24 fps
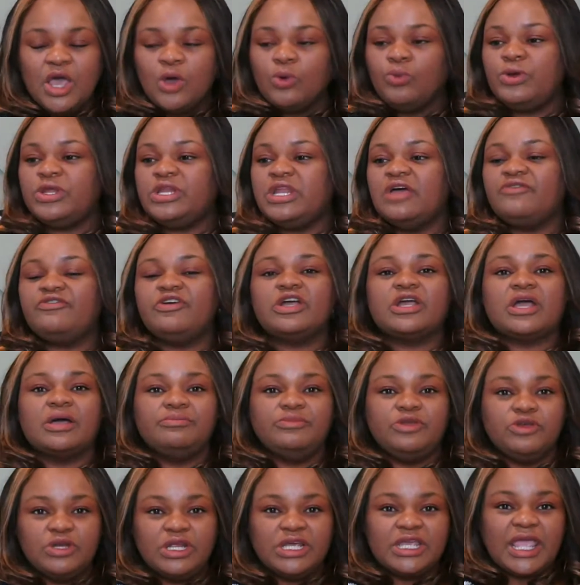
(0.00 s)
We never
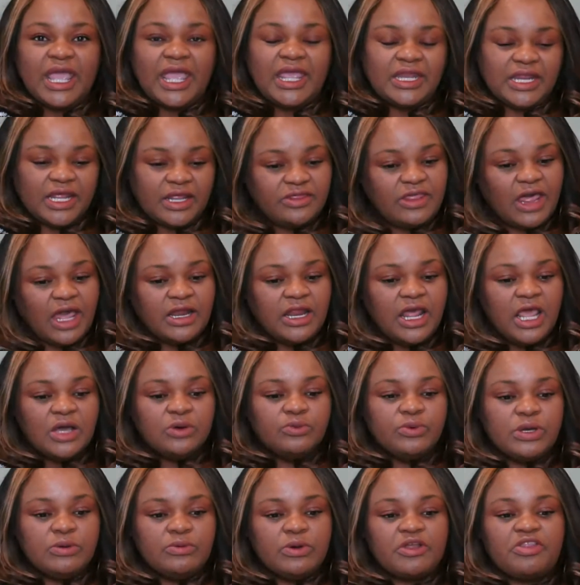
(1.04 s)
communicated that
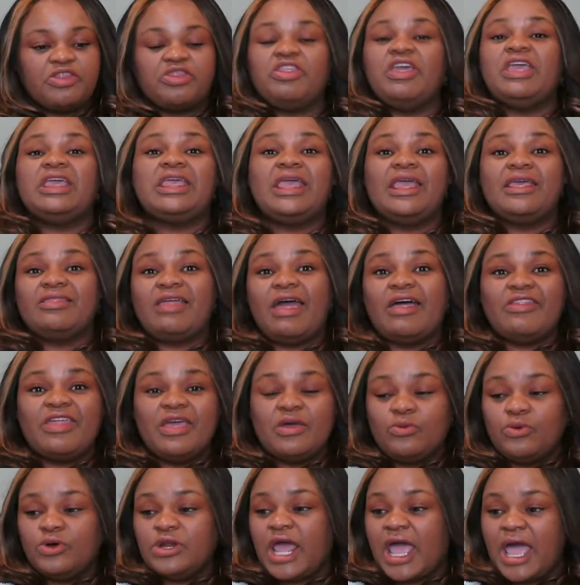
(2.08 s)
we were thinking that they would